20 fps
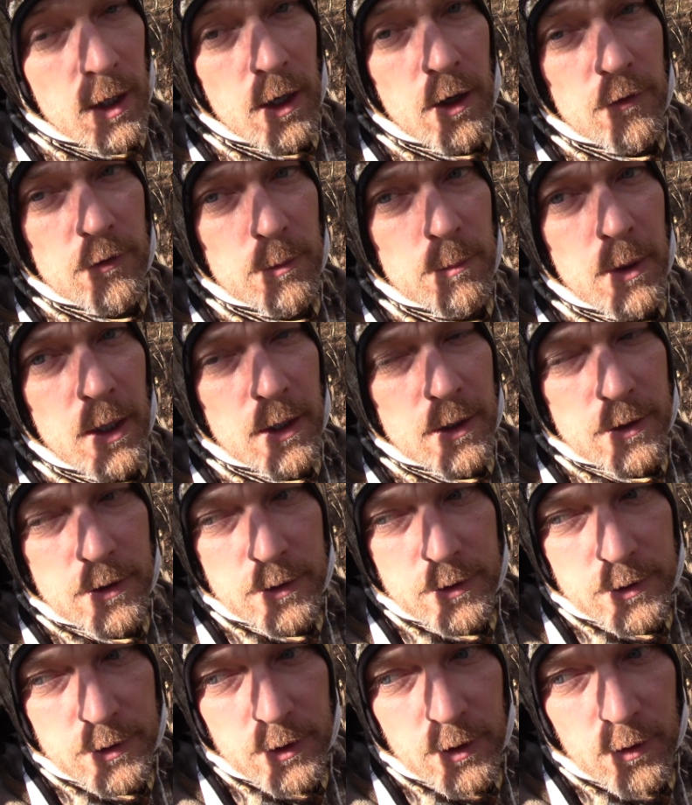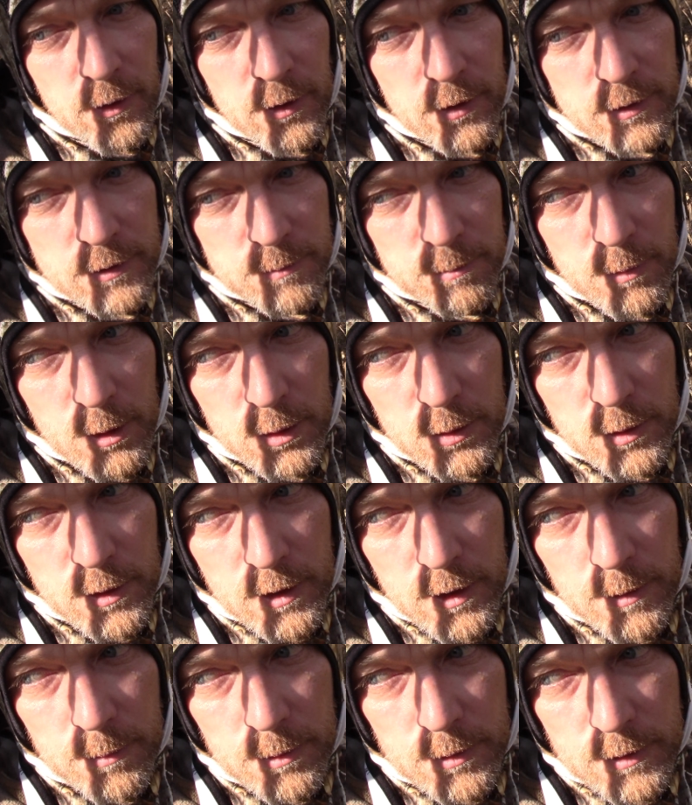off about 100 yards and blew a
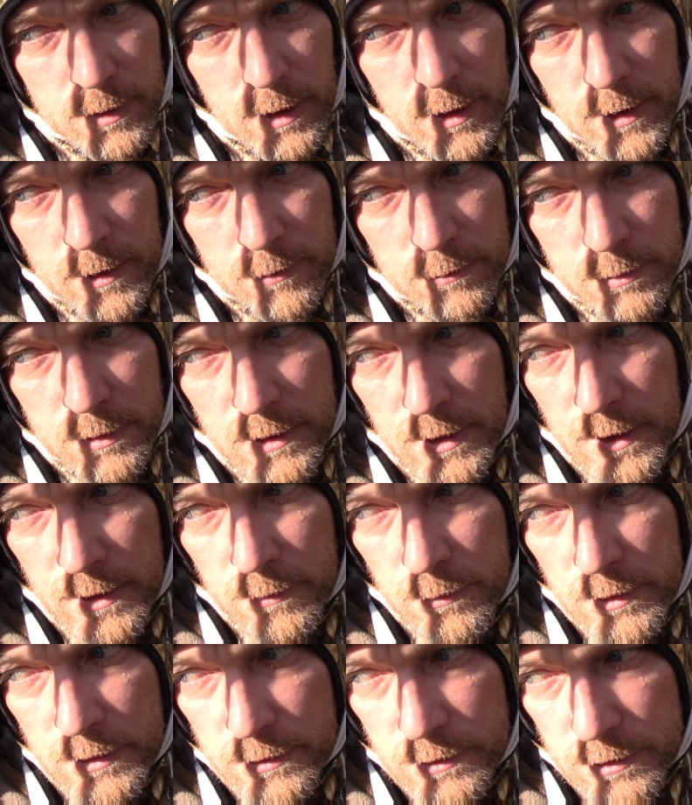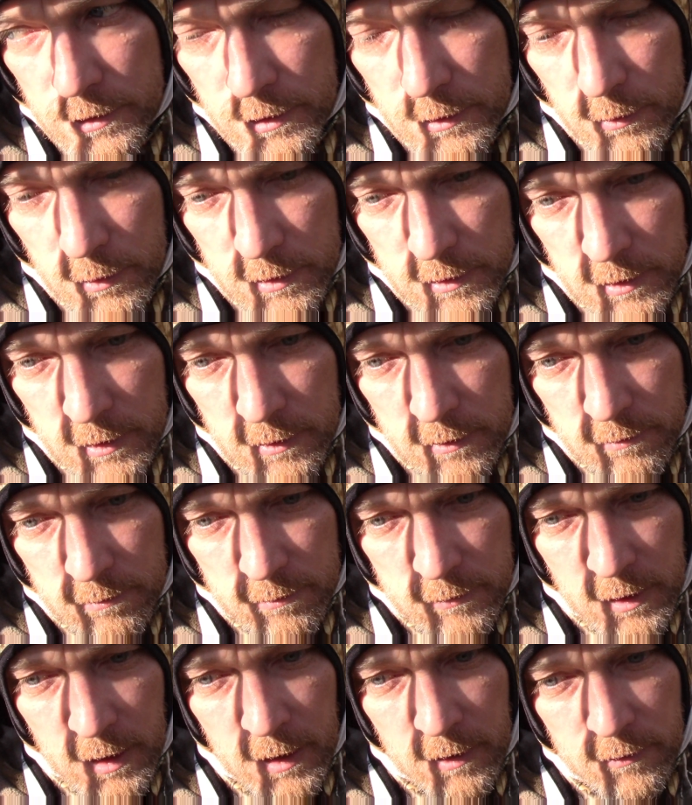couple of times, but they wasn't sure what they,
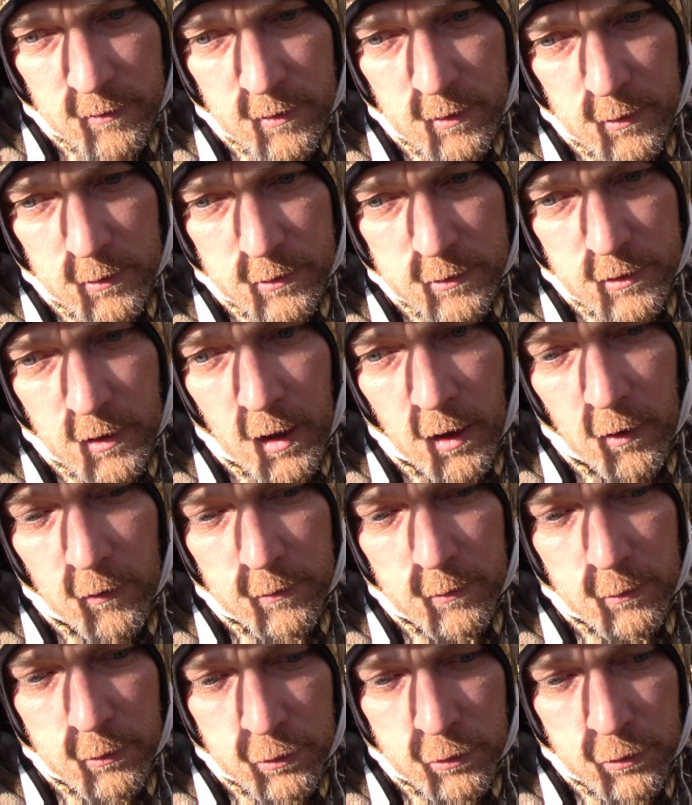kind of a little soft,